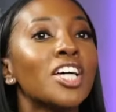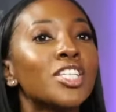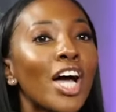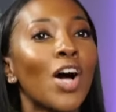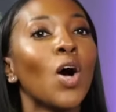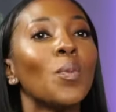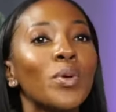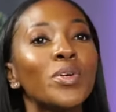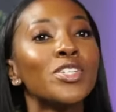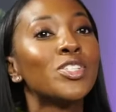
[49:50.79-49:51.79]
So I hope
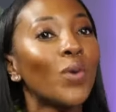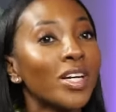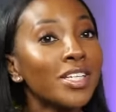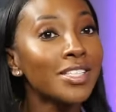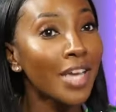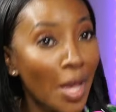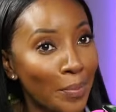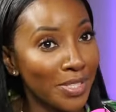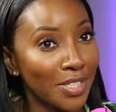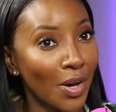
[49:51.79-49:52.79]
you enjoyed this
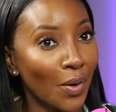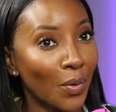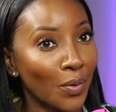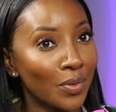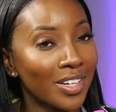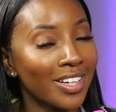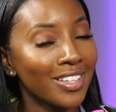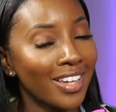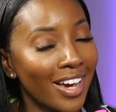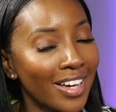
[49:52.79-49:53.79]
episode.
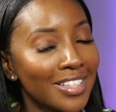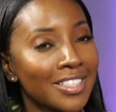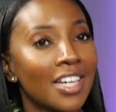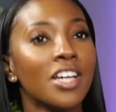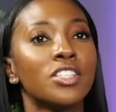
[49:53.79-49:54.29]
Yes.